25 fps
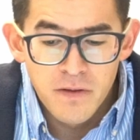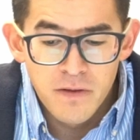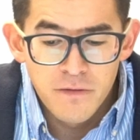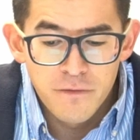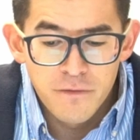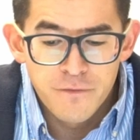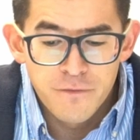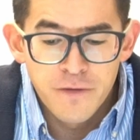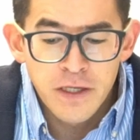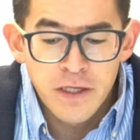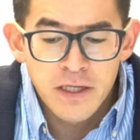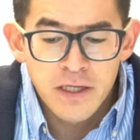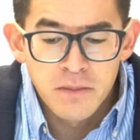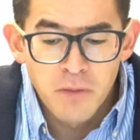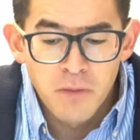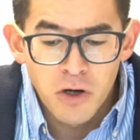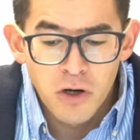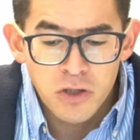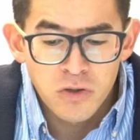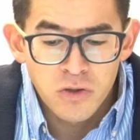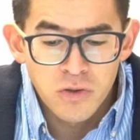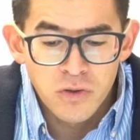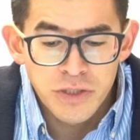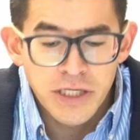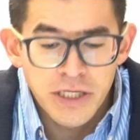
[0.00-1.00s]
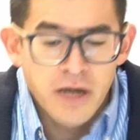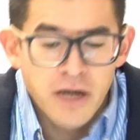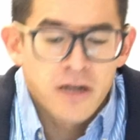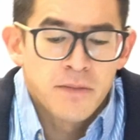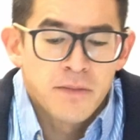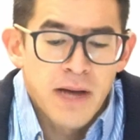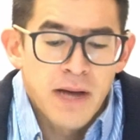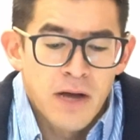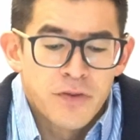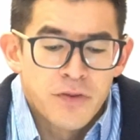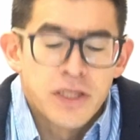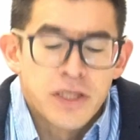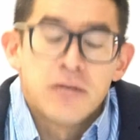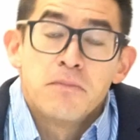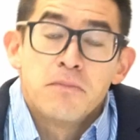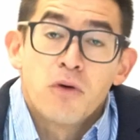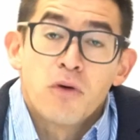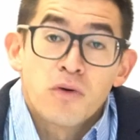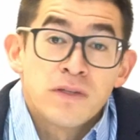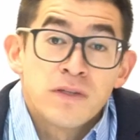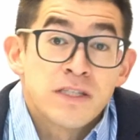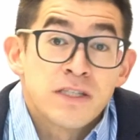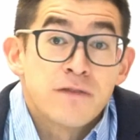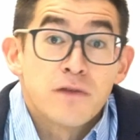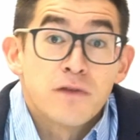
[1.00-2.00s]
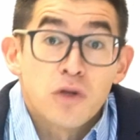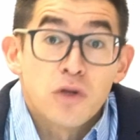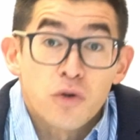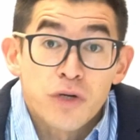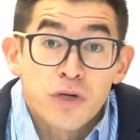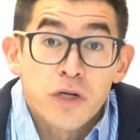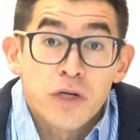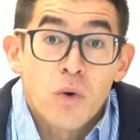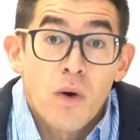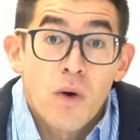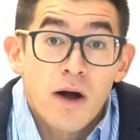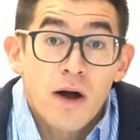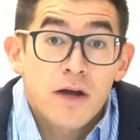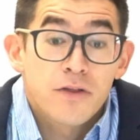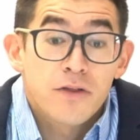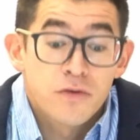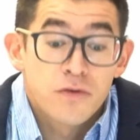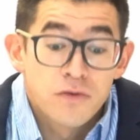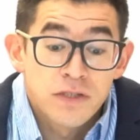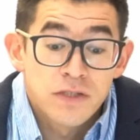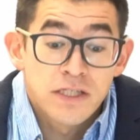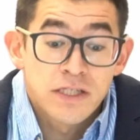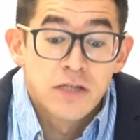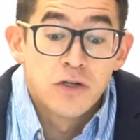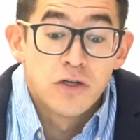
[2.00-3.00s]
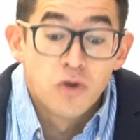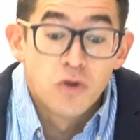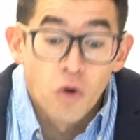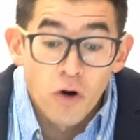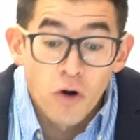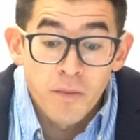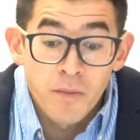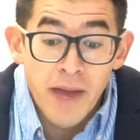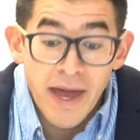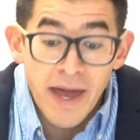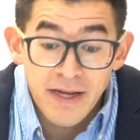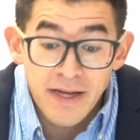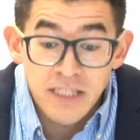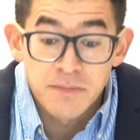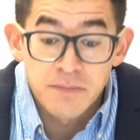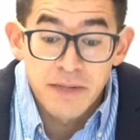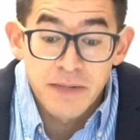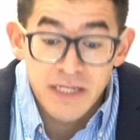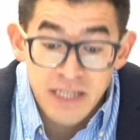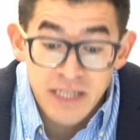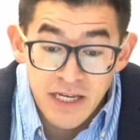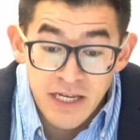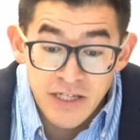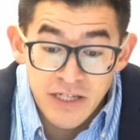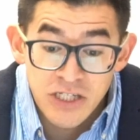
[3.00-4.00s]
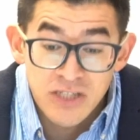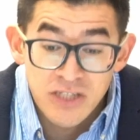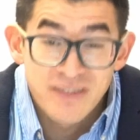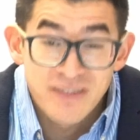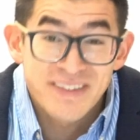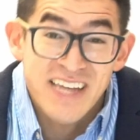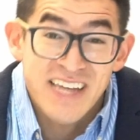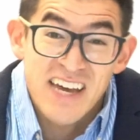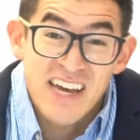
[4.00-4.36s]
Fink and Markholt talk about the importance of learning walkthroughs to norm expectations.